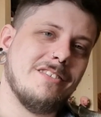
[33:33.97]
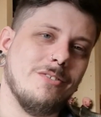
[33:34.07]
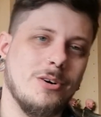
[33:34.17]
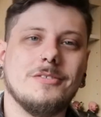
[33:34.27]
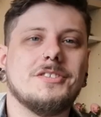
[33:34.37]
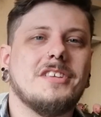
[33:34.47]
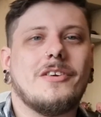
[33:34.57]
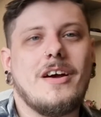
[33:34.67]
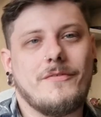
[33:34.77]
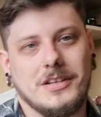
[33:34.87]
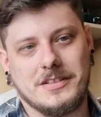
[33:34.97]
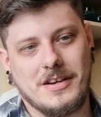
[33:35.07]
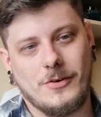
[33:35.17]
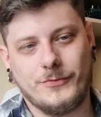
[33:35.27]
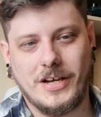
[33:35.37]
rolled the cigarette
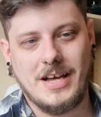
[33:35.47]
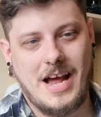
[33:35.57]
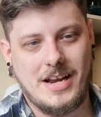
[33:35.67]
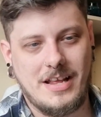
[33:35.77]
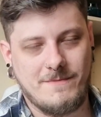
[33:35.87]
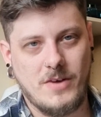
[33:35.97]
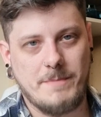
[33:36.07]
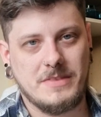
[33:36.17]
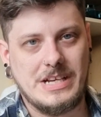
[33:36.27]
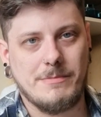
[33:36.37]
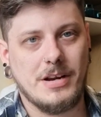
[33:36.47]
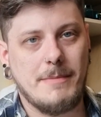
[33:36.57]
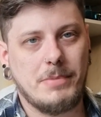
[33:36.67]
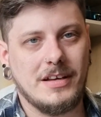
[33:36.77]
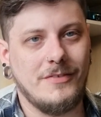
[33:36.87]
filter over, and it ripped the number
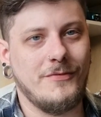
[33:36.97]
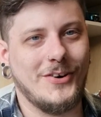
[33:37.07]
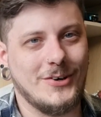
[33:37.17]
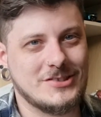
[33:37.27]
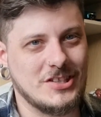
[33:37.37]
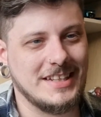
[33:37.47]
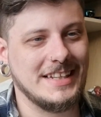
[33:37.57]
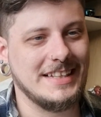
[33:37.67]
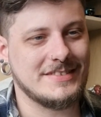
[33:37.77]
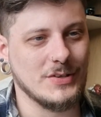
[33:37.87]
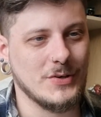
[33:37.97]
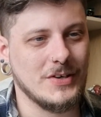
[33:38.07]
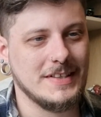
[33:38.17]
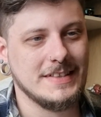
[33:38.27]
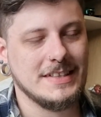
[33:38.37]
up, unfortunately.
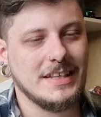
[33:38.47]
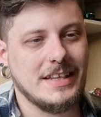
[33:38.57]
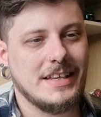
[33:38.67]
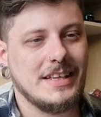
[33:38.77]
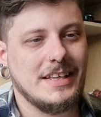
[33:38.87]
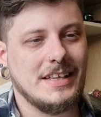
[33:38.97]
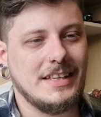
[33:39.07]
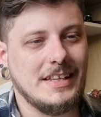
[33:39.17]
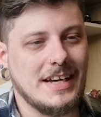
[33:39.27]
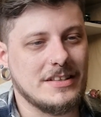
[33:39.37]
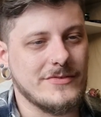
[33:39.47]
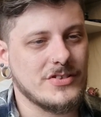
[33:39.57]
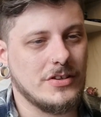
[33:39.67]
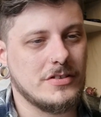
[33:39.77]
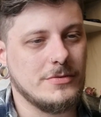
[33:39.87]
So he had to
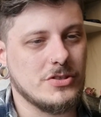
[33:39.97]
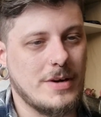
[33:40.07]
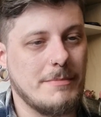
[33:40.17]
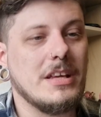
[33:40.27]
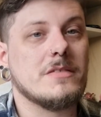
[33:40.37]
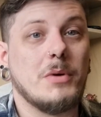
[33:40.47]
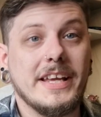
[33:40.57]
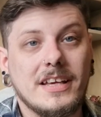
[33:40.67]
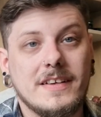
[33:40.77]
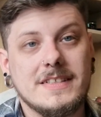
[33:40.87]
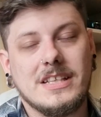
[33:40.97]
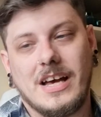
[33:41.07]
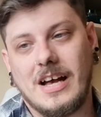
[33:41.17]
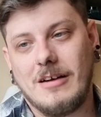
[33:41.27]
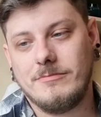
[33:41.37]
resort to doing Joan Mir's bike.
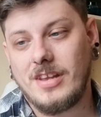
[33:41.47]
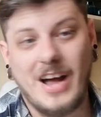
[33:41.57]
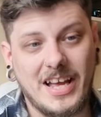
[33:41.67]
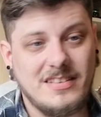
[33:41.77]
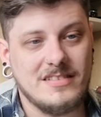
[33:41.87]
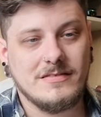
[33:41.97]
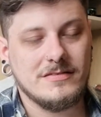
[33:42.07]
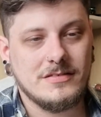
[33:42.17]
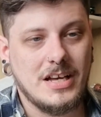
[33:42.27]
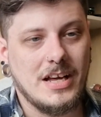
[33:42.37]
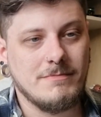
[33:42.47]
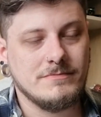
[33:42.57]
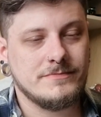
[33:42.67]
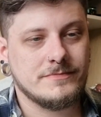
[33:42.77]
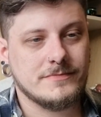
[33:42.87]
Now, I didn't,
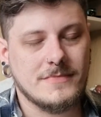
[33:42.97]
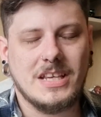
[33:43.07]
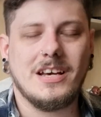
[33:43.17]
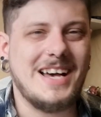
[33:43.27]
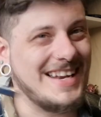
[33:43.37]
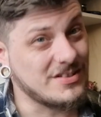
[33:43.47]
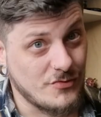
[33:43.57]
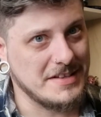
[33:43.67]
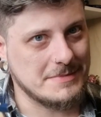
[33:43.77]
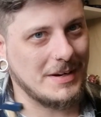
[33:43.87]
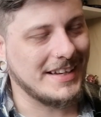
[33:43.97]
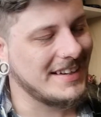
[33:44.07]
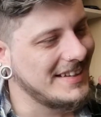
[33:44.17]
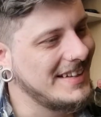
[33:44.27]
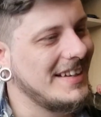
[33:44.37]
Alex Rins'
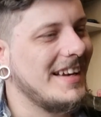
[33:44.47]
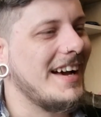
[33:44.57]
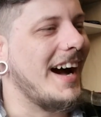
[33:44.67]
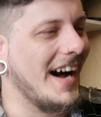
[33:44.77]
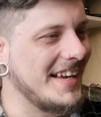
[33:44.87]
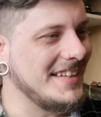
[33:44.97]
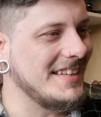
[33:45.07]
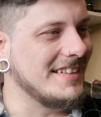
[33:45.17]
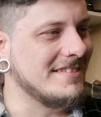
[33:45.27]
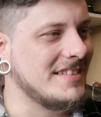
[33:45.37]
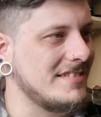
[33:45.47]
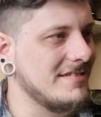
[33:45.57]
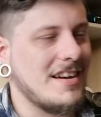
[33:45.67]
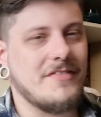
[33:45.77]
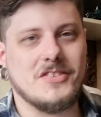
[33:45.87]
bike. I
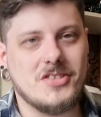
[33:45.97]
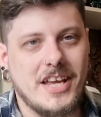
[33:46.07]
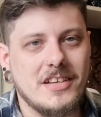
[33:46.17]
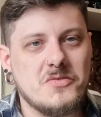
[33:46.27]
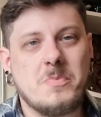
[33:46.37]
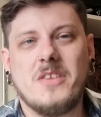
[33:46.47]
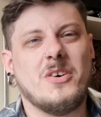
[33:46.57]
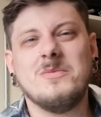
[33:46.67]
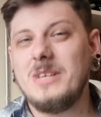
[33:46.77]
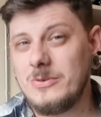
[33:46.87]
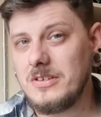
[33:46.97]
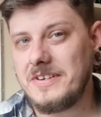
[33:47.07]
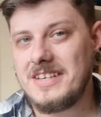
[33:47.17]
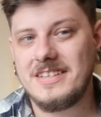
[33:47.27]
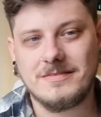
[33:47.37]
didn't have to change, but I thought it'd be cool if
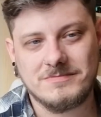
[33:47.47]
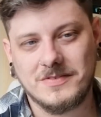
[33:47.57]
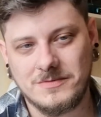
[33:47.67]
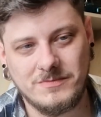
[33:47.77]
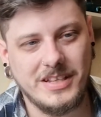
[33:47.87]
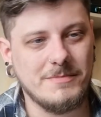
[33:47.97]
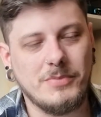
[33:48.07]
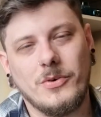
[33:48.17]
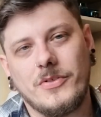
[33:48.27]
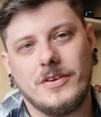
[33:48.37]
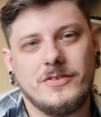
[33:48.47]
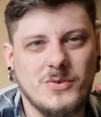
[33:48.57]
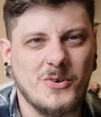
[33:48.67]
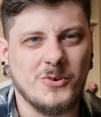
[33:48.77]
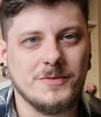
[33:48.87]
I did. We could both
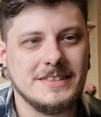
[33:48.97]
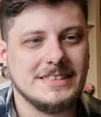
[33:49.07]
do our own,